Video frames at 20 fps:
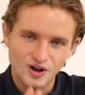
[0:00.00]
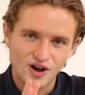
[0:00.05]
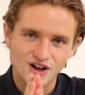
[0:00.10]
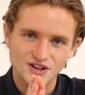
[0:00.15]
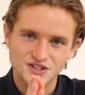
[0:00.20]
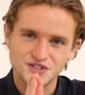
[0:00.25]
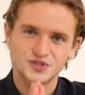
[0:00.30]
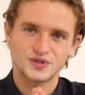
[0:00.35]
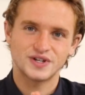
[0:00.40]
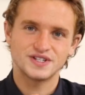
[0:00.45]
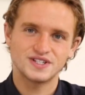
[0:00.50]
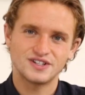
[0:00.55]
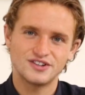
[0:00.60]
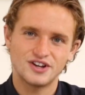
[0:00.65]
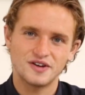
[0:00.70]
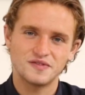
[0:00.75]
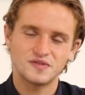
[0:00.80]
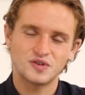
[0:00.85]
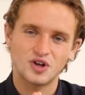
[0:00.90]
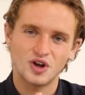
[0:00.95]
can't stress
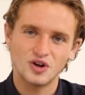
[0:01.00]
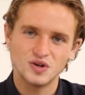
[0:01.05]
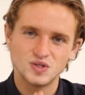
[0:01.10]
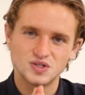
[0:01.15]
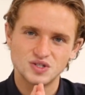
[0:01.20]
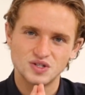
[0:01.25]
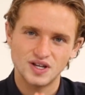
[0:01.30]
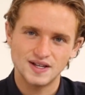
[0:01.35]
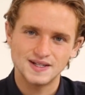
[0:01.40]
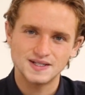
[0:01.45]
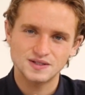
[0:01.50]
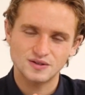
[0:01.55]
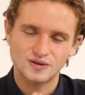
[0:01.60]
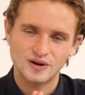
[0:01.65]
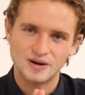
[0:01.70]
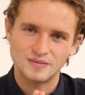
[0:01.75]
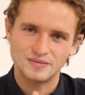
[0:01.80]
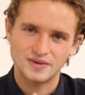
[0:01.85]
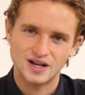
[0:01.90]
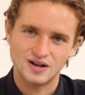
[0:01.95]
enough, go to
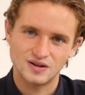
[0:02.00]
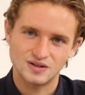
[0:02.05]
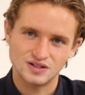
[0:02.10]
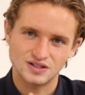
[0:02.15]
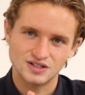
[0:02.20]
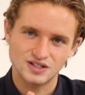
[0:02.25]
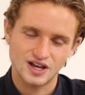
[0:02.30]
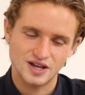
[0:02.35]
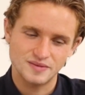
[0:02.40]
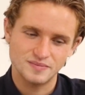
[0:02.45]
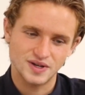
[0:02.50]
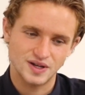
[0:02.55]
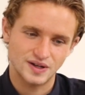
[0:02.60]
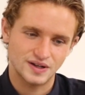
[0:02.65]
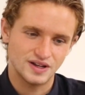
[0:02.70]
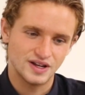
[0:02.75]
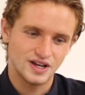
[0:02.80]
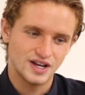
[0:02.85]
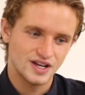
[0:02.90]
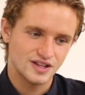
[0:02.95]
Instagram now and type
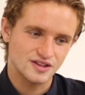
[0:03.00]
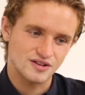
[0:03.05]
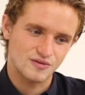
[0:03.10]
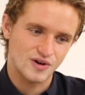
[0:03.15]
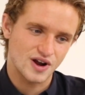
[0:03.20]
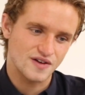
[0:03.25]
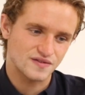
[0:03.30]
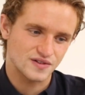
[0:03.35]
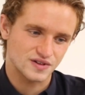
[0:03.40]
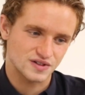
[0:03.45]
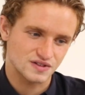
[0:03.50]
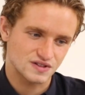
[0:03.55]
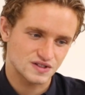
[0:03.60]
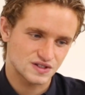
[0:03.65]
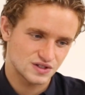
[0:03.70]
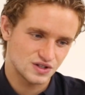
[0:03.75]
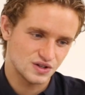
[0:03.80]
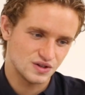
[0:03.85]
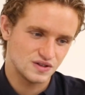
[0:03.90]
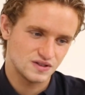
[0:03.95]
in the
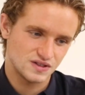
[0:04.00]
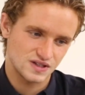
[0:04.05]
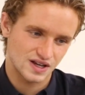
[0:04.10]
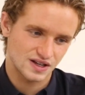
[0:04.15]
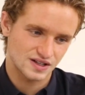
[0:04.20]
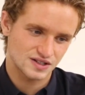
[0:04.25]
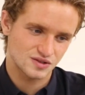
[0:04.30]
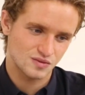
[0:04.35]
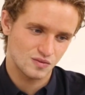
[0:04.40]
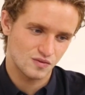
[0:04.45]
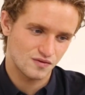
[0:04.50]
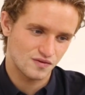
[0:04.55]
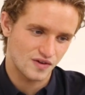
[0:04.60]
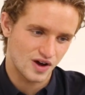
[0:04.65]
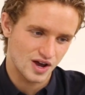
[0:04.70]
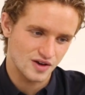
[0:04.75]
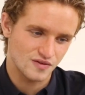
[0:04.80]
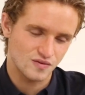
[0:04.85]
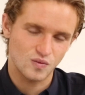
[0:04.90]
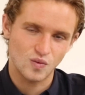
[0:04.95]
reference
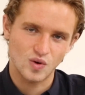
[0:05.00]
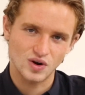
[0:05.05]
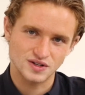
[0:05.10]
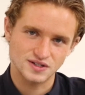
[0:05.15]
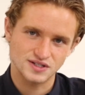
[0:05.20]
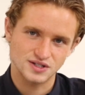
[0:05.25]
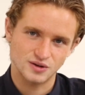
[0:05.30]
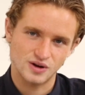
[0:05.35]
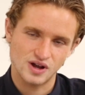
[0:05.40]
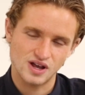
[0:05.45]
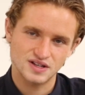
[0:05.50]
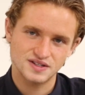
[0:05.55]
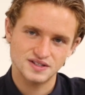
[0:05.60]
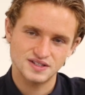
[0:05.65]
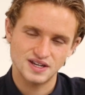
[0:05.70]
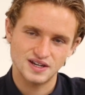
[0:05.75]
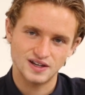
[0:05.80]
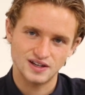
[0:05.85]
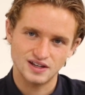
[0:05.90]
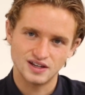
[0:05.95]

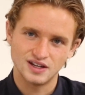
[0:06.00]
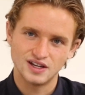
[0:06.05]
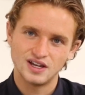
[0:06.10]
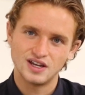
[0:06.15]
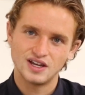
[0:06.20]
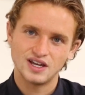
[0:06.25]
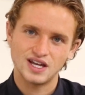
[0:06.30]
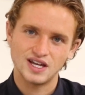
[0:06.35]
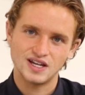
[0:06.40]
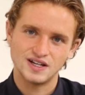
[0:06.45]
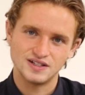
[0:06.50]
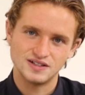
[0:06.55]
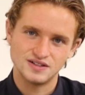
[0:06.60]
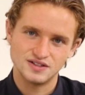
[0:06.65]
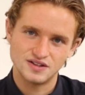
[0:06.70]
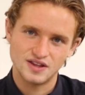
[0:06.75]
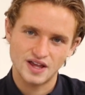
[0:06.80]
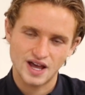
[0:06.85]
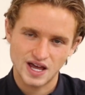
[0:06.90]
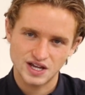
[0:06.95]
26510ST
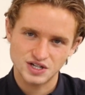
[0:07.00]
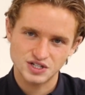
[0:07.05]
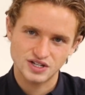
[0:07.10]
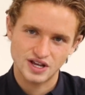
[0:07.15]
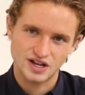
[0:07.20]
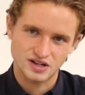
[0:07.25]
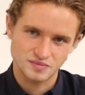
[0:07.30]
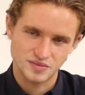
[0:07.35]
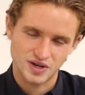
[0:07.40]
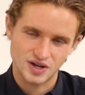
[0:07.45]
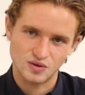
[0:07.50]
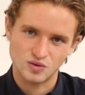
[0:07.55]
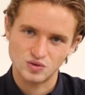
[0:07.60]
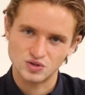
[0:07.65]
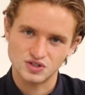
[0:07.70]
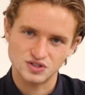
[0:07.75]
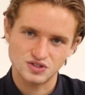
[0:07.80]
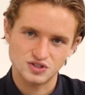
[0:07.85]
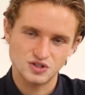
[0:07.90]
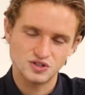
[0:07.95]
in the hashtag bit,
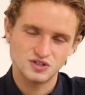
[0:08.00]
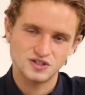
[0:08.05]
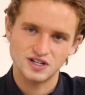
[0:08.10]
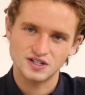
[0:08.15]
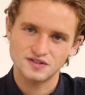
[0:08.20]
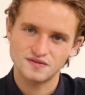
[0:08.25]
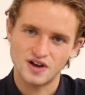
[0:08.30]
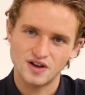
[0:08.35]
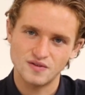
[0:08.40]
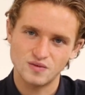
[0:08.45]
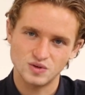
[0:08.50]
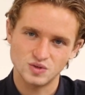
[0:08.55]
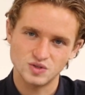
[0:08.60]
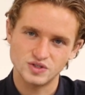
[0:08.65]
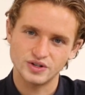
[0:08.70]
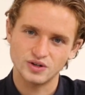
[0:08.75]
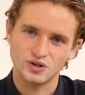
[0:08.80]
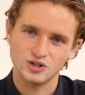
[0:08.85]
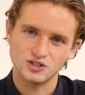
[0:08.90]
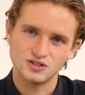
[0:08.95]
or just
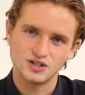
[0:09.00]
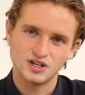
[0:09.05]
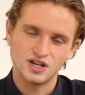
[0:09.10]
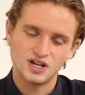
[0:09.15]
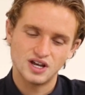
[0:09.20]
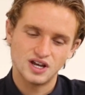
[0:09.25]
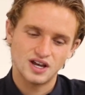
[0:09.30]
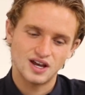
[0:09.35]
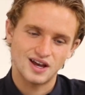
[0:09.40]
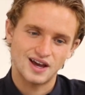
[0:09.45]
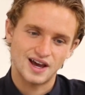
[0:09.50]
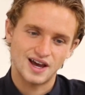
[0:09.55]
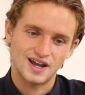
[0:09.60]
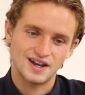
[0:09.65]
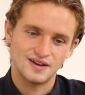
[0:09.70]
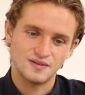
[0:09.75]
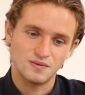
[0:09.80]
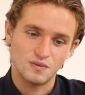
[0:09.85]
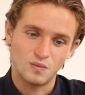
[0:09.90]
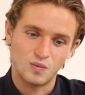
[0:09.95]
26510,
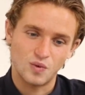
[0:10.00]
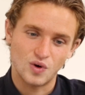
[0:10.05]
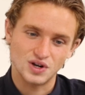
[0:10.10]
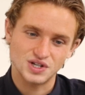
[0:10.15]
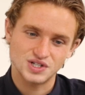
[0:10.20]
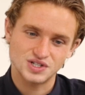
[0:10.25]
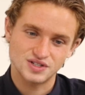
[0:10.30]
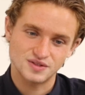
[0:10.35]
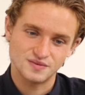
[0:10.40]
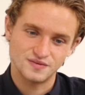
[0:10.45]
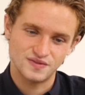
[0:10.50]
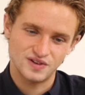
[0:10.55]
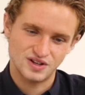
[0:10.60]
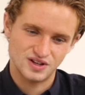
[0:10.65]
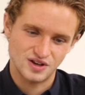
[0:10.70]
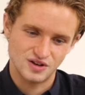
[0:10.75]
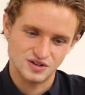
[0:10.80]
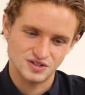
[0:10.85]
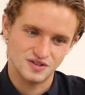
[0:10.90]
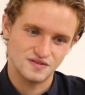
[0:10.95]
and watch some
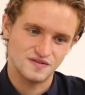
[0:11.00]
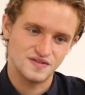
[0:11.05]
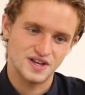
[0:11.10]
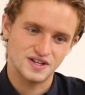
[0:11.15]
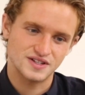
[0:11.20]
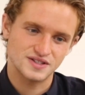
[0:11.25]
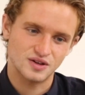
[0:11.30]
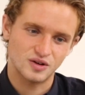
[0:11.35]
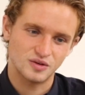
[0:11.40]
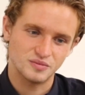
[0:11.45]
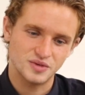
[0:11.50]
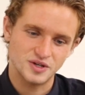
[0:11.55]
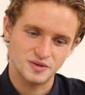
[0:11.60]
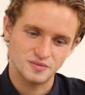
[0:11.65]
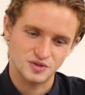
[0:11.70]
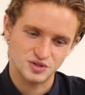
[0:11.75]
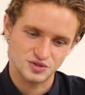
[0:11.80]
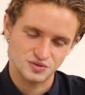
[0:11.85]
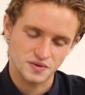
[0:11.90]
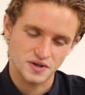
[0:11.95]
videos of this on
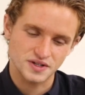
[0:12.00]
people's